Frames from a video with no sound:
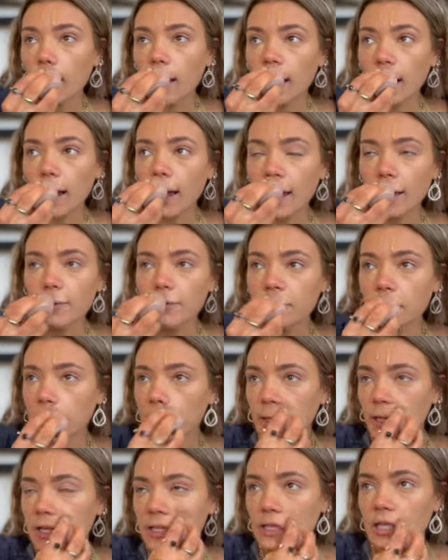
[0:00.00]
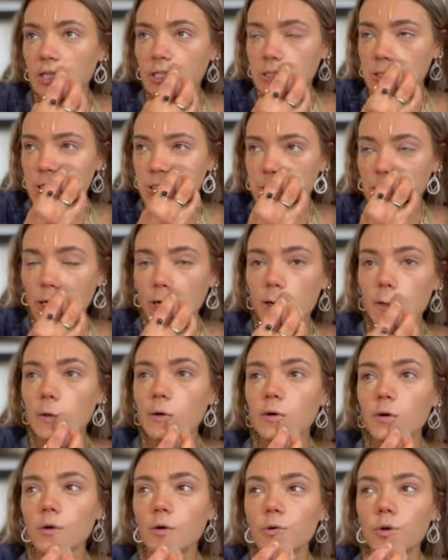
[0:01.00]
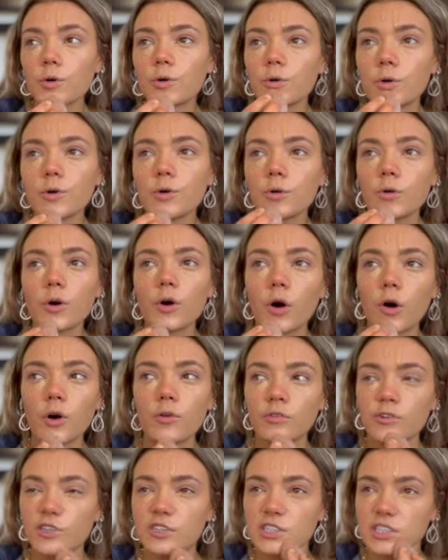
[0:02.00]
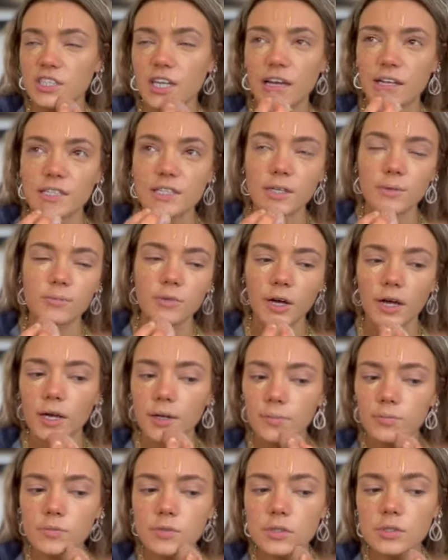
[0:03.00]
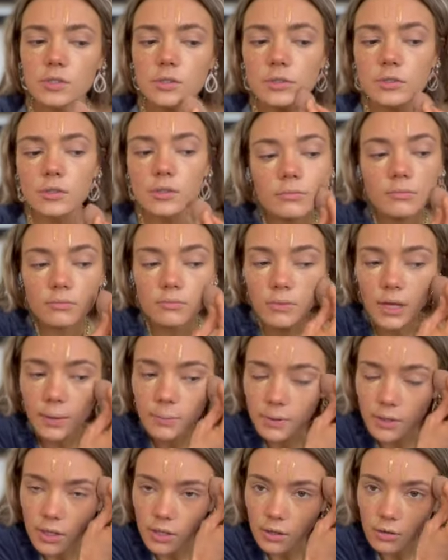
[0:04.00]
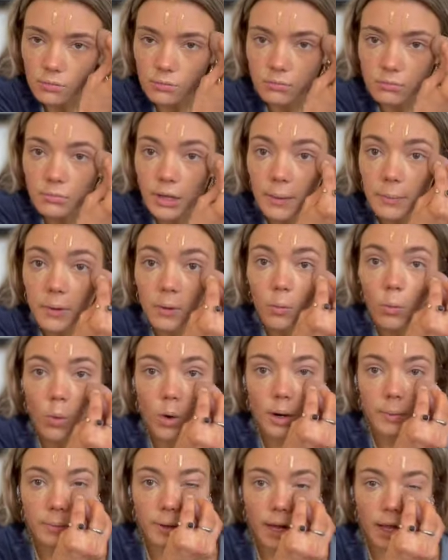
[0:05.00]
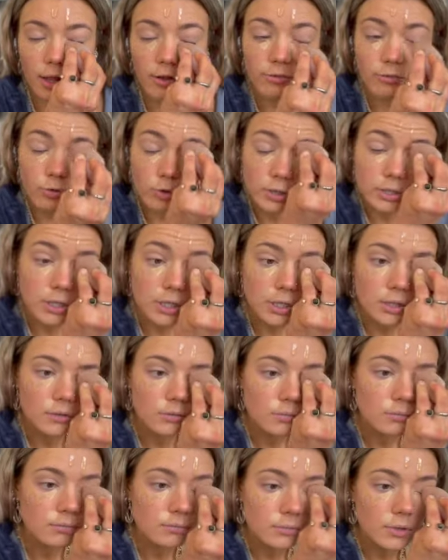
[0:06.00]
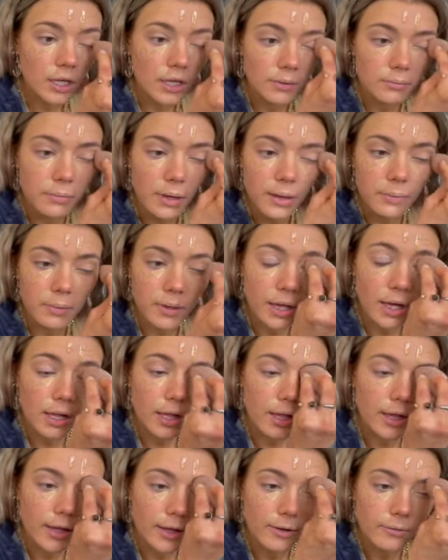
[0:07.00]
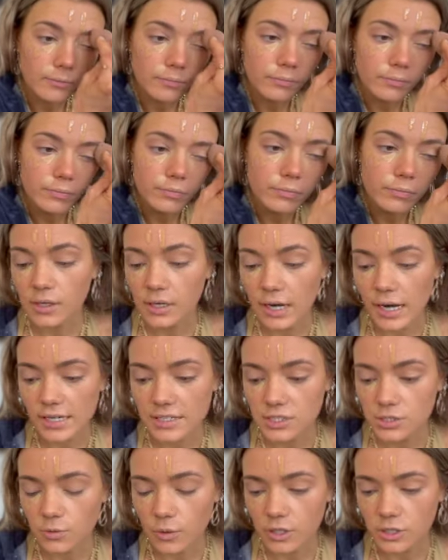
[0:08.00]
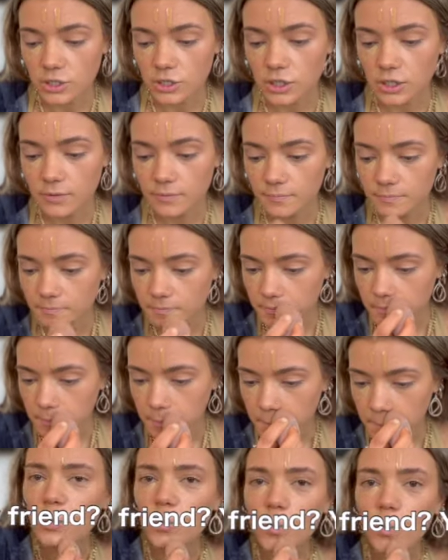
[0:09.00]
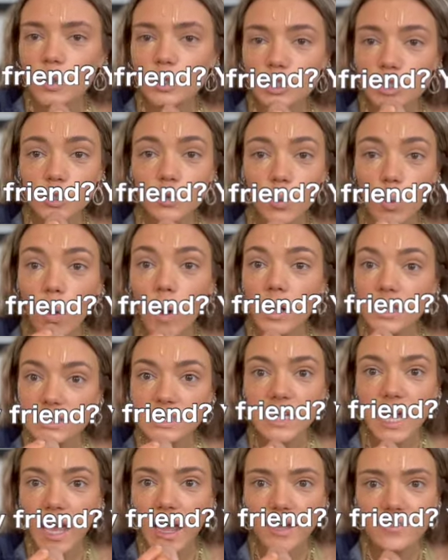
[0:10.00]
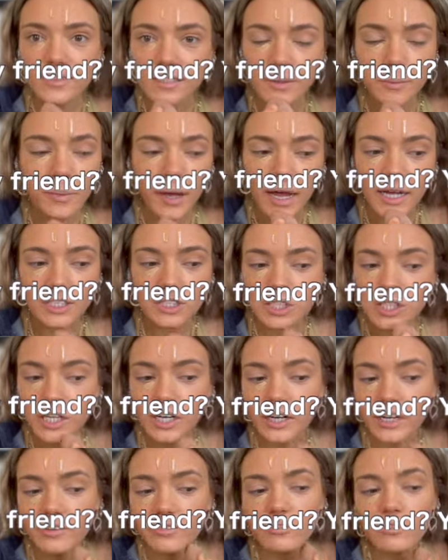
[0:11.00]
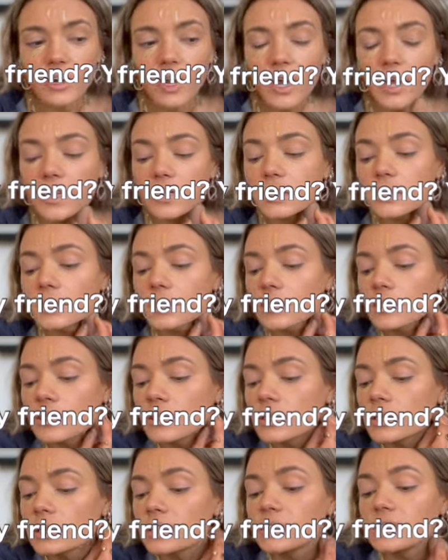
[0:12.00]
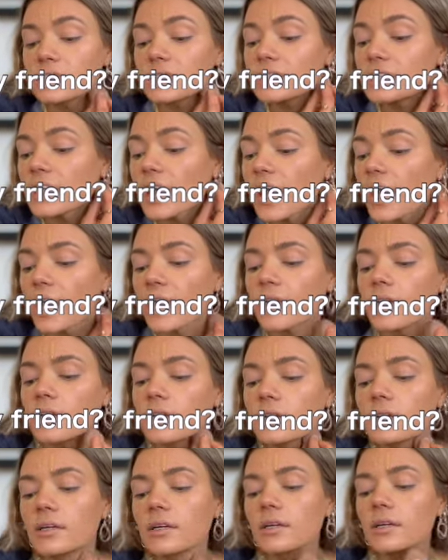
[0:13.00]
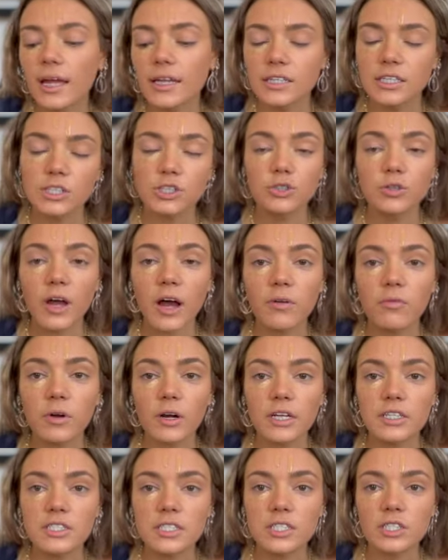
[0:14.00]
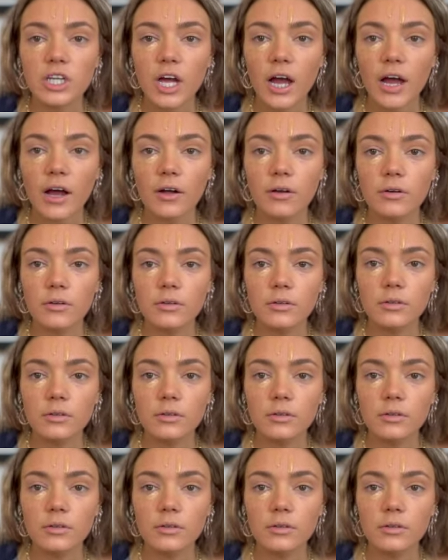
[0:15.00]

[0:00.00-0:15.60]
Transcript: I feel like that's so oversaid sometimes. Maybe, maybe warm California, like maybe LA. Next question. Would you want to have an imaginary friend today? And did you have one as a child?